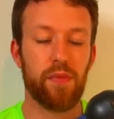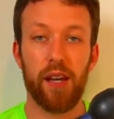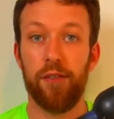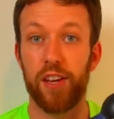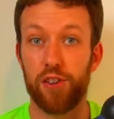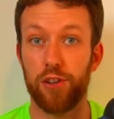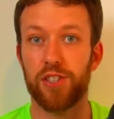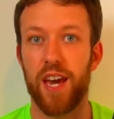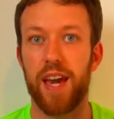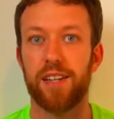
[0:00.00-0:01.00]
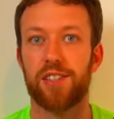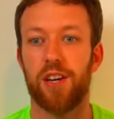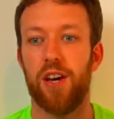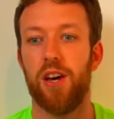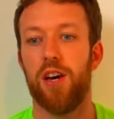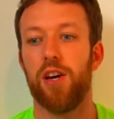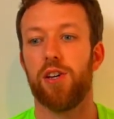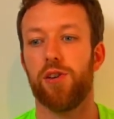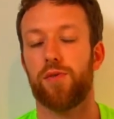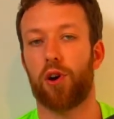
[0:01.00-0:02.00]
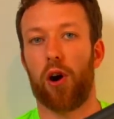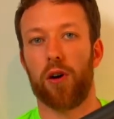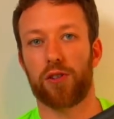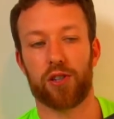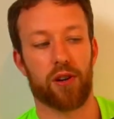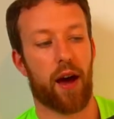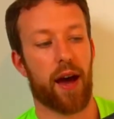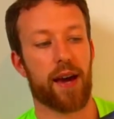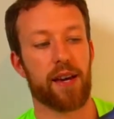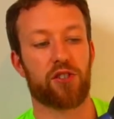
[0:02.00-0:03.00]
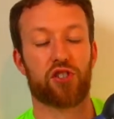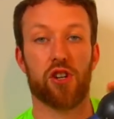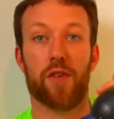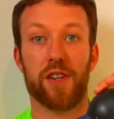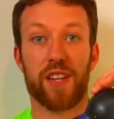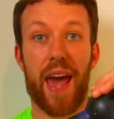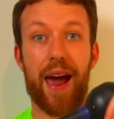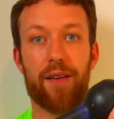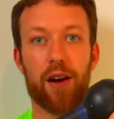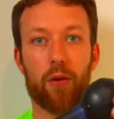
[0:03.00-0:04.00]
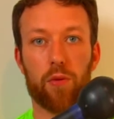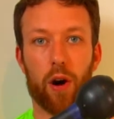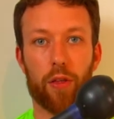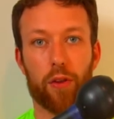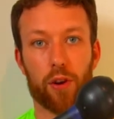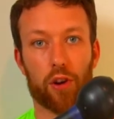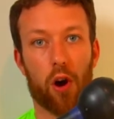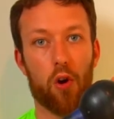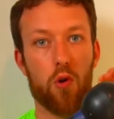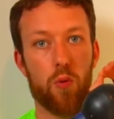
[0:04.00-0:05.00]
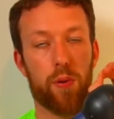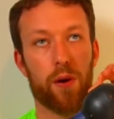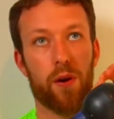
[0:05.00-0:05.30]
if it does hit, you've got a surface area rather than a globe.